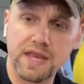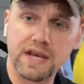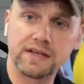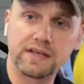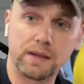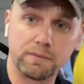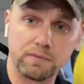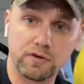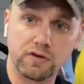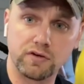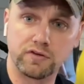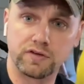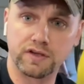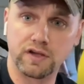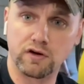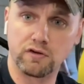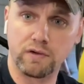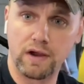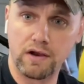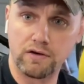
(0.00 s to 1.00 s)
anytime you're
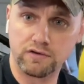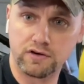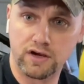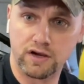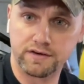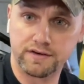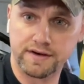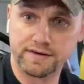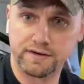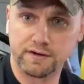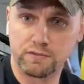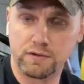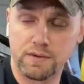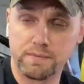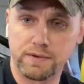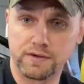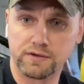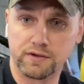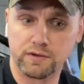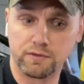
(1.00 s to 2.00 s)
using a ground contact
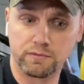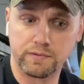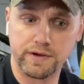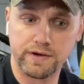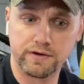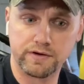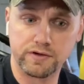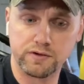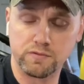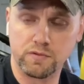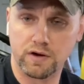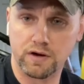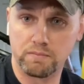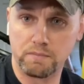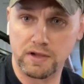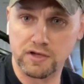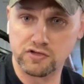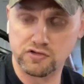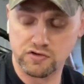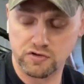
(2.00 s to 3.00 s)
equipment on the rear, you want to
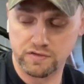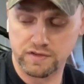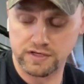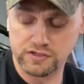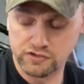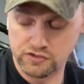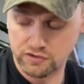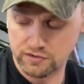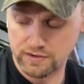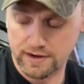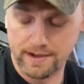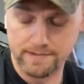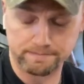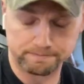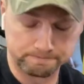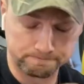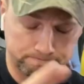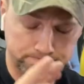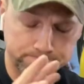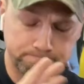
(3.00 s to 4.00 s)
make sure that your